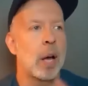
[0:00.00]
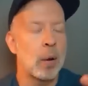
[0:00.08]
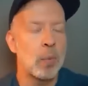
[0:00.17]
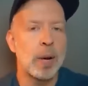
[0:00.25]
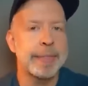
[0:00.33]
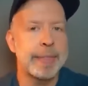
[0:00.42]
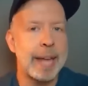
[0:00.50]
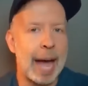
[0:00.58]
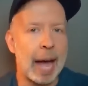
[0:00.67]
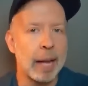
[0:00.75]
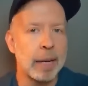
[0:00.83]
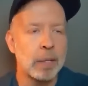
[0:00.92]
I want
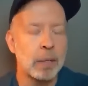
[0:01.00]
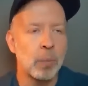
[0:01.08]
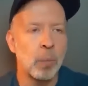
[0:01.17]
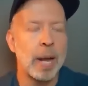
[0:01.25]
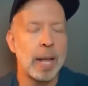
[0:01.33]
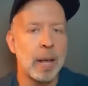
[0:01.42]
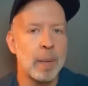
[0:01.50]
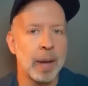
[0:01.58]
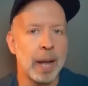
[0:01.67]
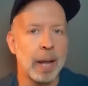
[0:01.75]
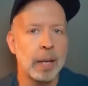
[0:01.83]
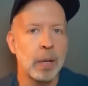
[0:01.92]
that. What am
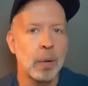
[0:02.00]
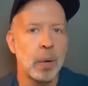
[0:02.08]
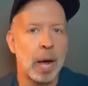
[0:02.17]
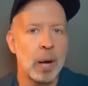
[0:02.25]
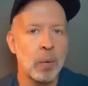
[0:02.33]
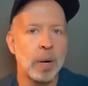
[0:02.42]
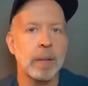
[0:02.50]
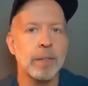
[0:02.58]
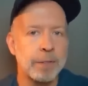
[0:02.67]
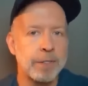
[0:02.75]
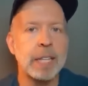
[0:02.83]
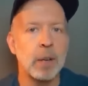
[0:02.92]
I? I want to
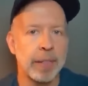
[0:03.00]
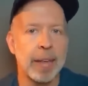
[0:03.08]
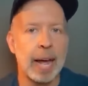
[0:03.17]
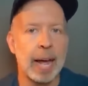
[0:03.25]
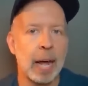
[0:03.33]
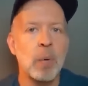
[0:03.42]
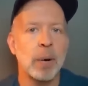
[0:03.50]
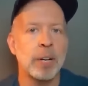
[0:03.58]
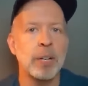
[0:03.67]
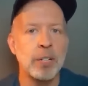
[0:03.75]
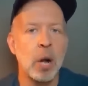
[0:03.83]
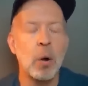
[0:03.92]
feel that. I want
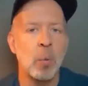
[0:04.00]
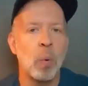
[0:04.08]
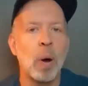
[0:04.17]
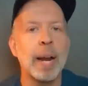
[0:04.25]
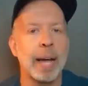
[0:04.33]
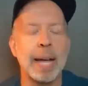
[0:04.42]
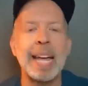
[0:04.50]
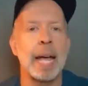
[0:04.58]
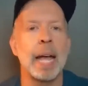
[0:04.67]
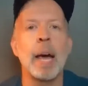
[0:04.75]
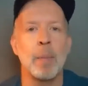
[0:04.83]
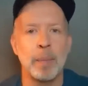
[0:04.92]
to know what I
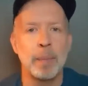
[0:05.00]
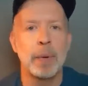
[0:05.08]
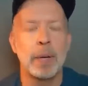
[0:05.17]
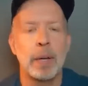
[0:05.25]
am.